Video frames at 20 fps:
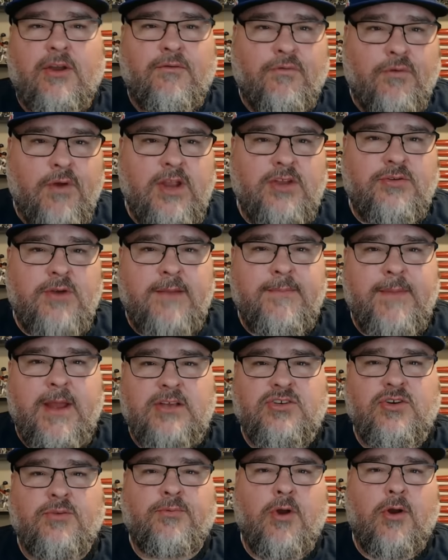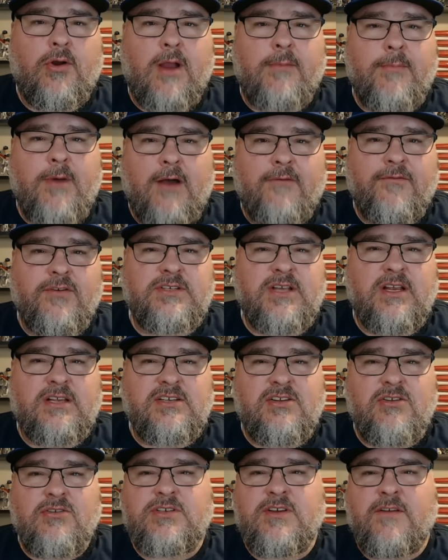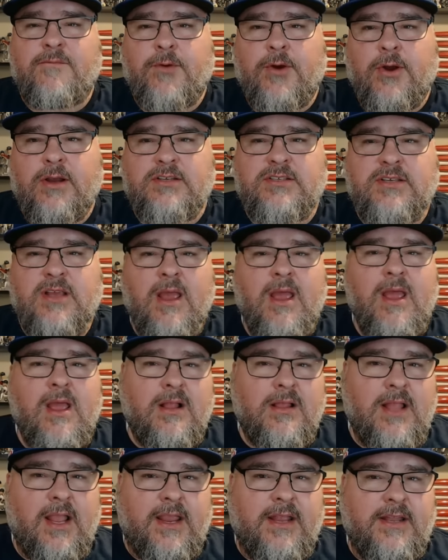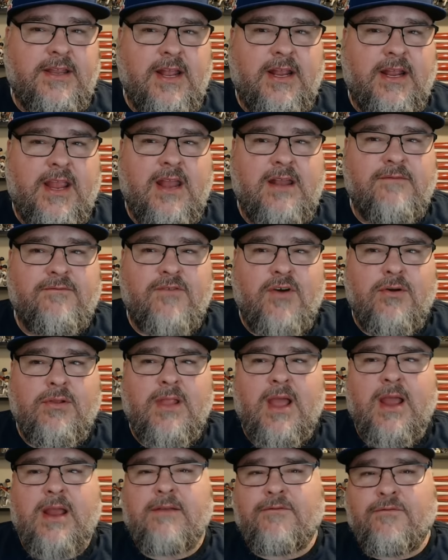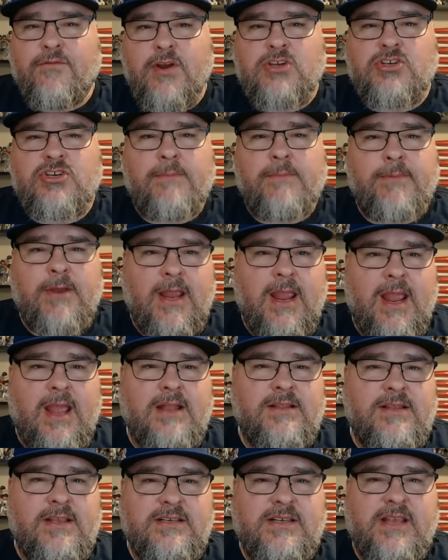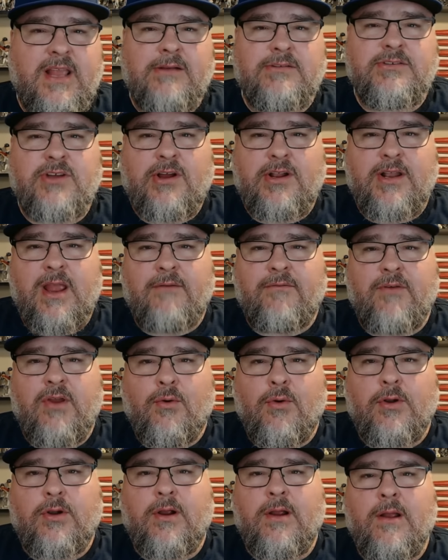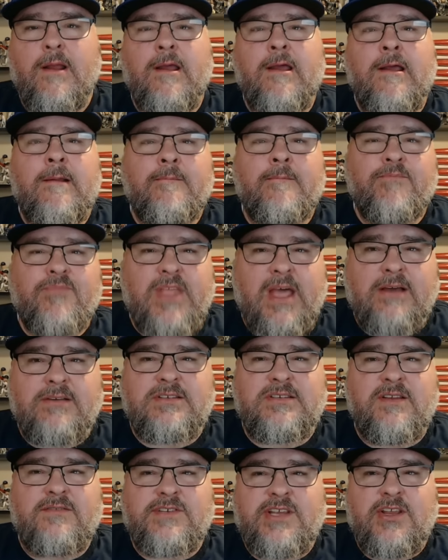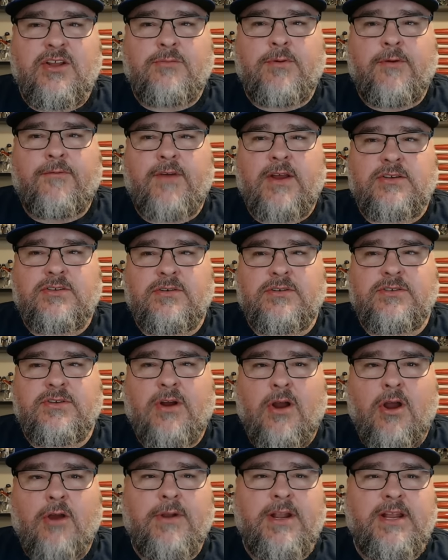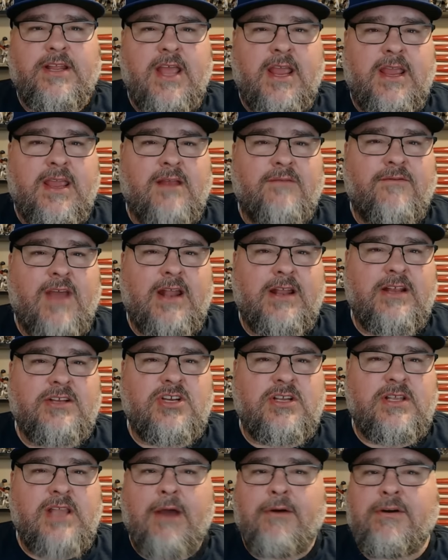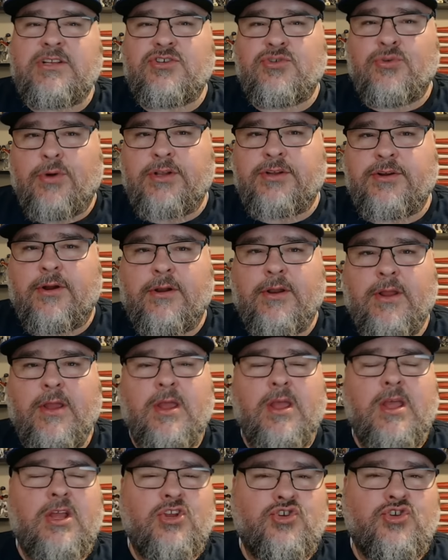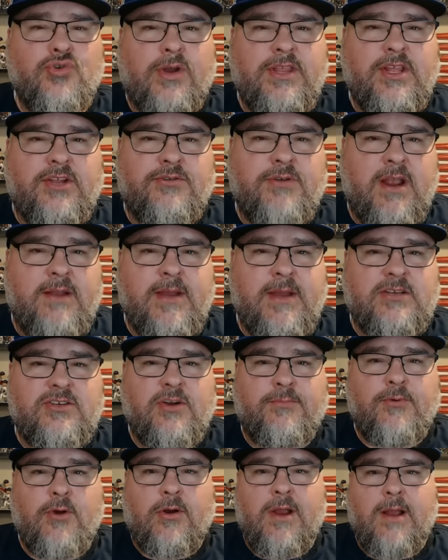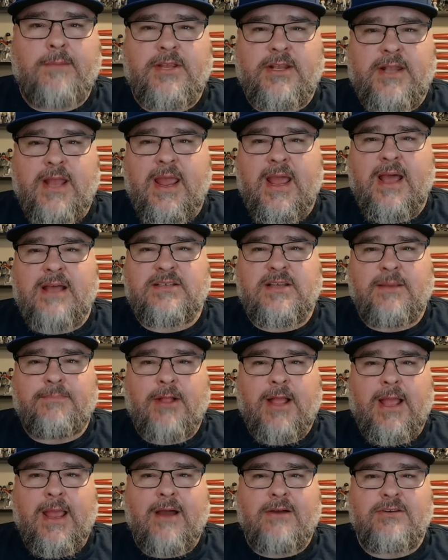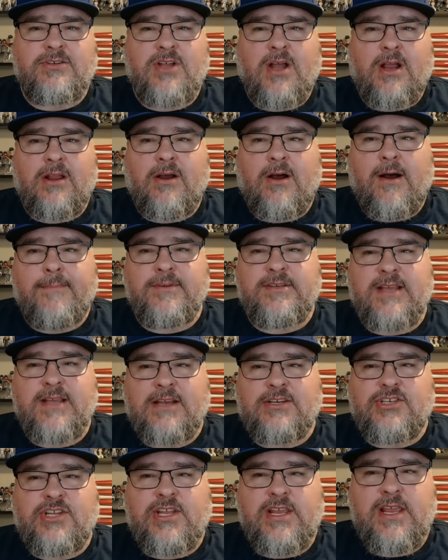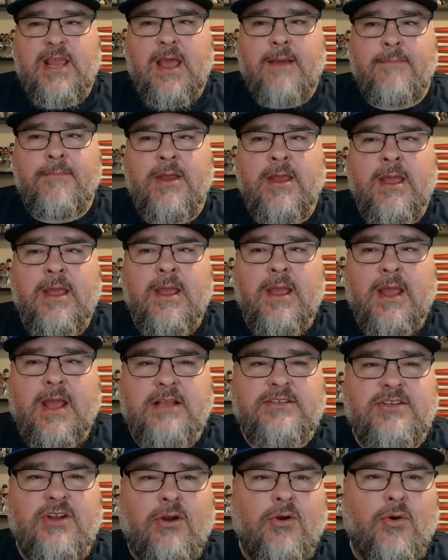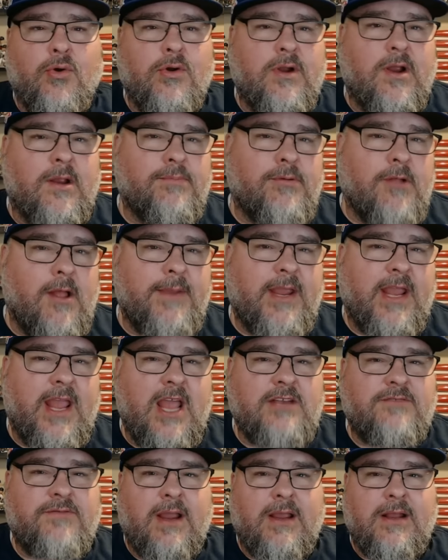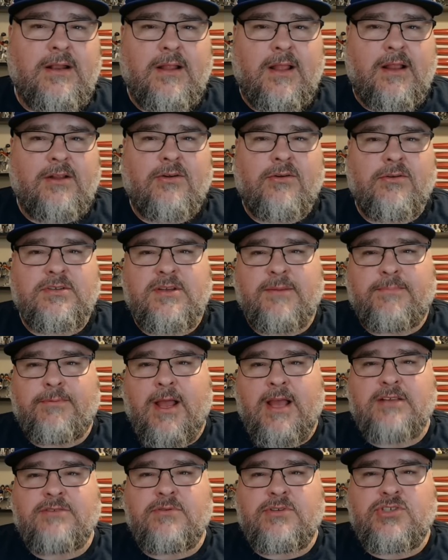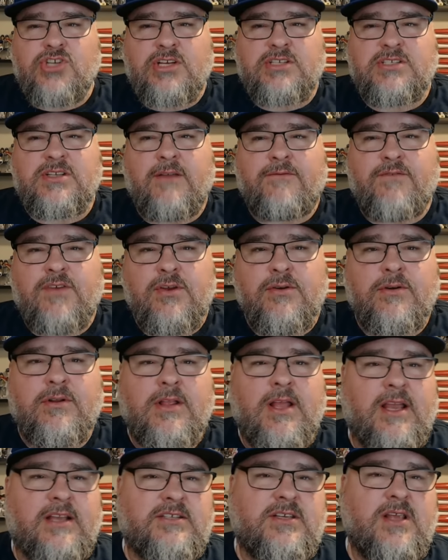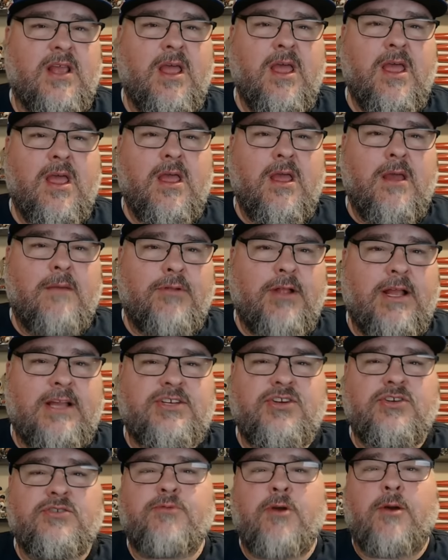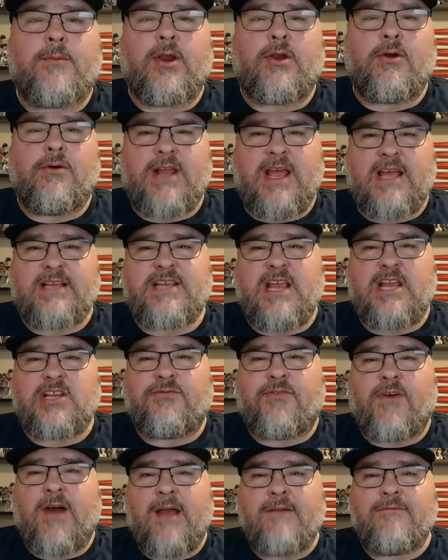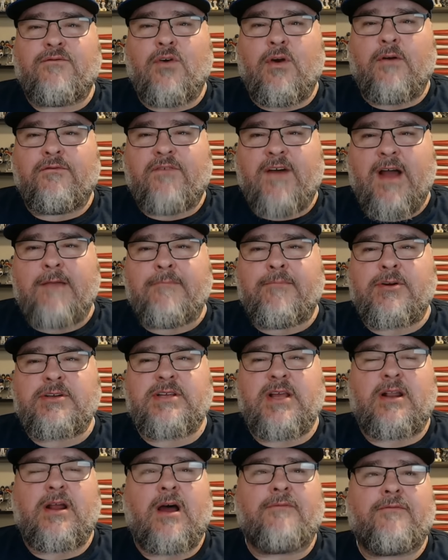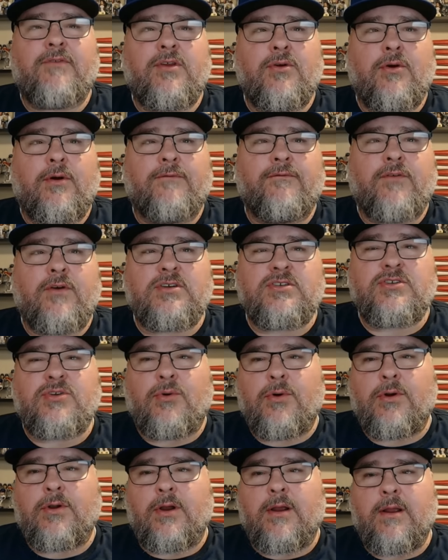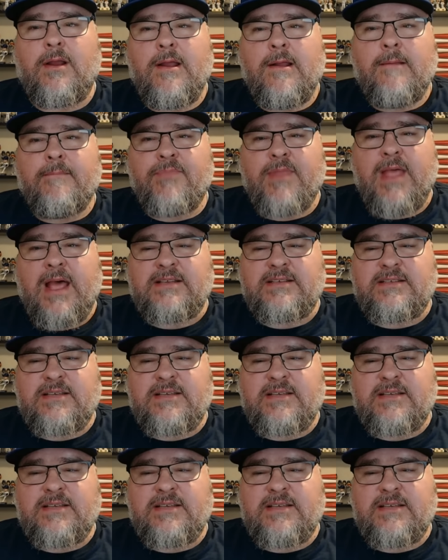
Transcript: free TradeMaster program offers exclusive perks like a dedicated phone line, free shipping, and discounts on every order. Thousands of skilled professionals are already taking advantage, and now it's your turn. Join the TradeMaster program today at supplyhouse.com/TM and start ordering plumbing, HVAC, and electrical supplies with just a few clicks. Plus, use promo code SH5 for 5% off your first order. That's